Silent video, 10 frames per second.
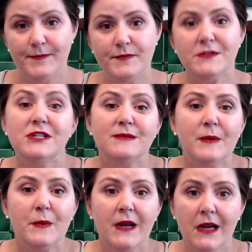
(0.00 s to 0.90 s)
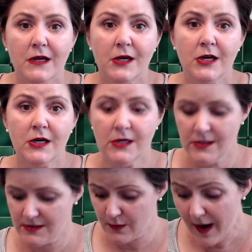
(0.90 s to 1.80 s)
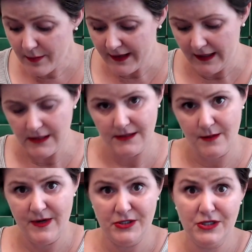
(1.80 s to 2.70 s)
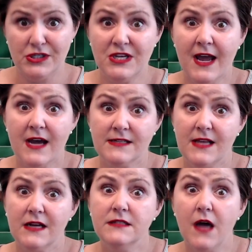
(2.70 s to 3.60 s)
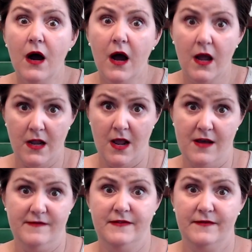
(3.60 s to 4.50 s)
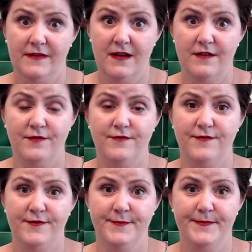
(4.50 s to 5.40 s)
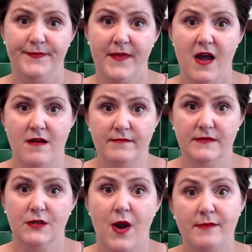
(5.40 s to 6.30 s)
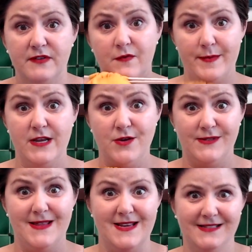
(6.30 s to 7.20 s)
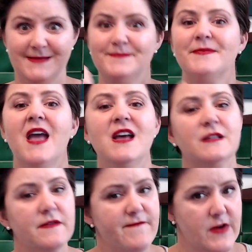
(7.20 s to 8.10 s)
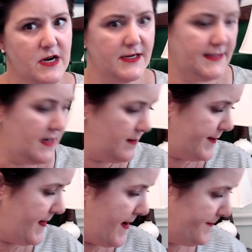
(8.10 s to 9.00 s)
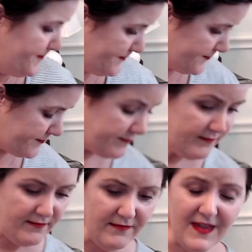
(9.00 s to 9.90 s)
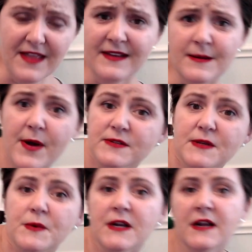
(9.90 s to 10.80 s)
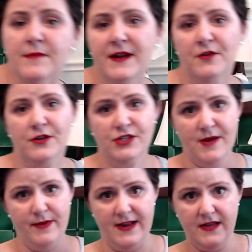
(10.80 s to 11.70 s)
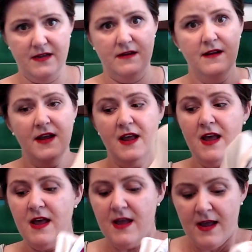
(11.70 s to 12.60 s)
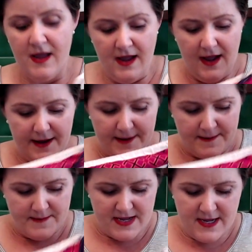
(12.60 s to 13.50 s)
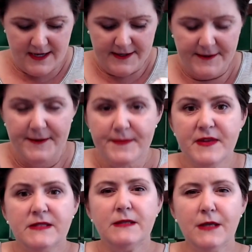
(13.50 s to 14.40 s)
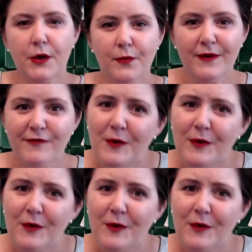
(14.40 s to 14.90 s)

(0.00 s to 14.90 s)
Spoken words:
she's been working on her scrap blanket so much that she has a ton of scraps for me to use in this. So I'm very excited about that. And then I'm also working on my crochet blanket. This is a good one for